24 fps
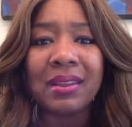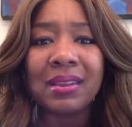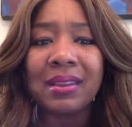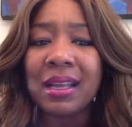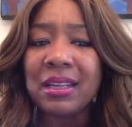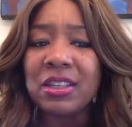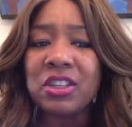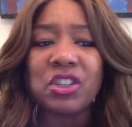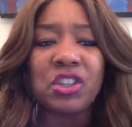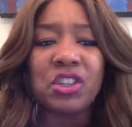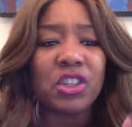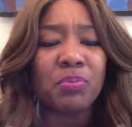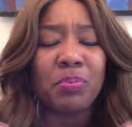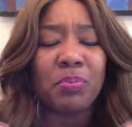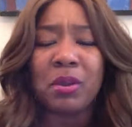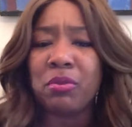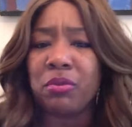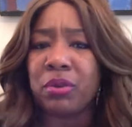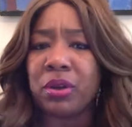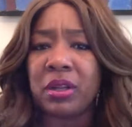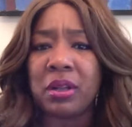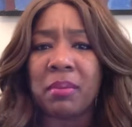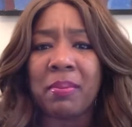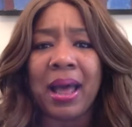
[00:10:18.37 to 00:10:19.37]
Let's just be
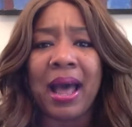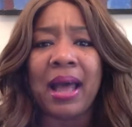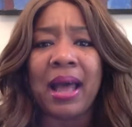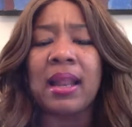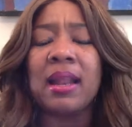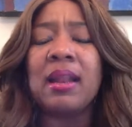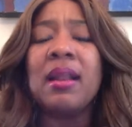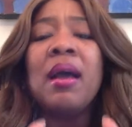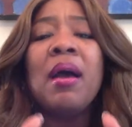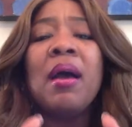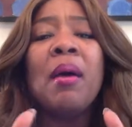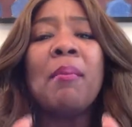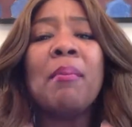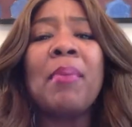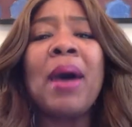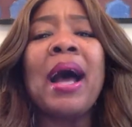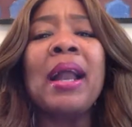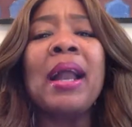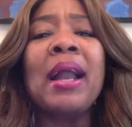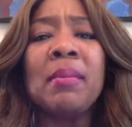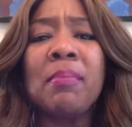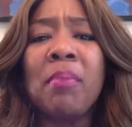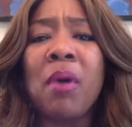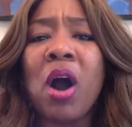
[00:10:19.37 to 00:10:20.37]
real about it.
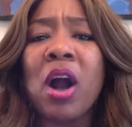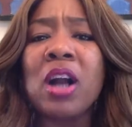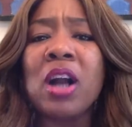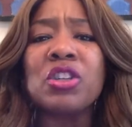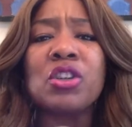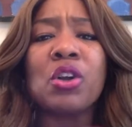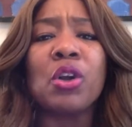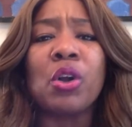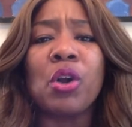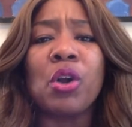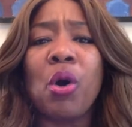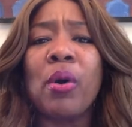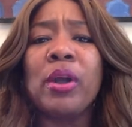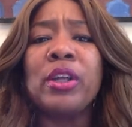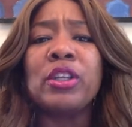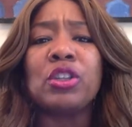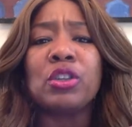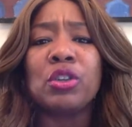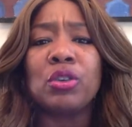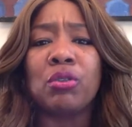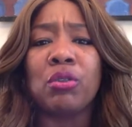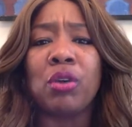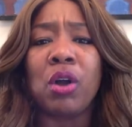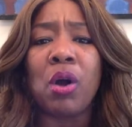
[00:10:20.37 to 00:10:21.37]
Body parts are going to
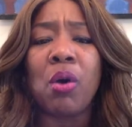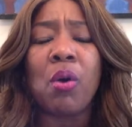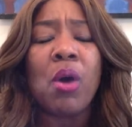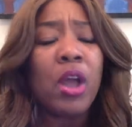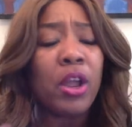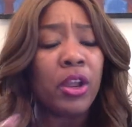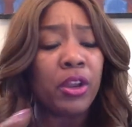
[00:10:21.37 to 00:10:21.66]
grow.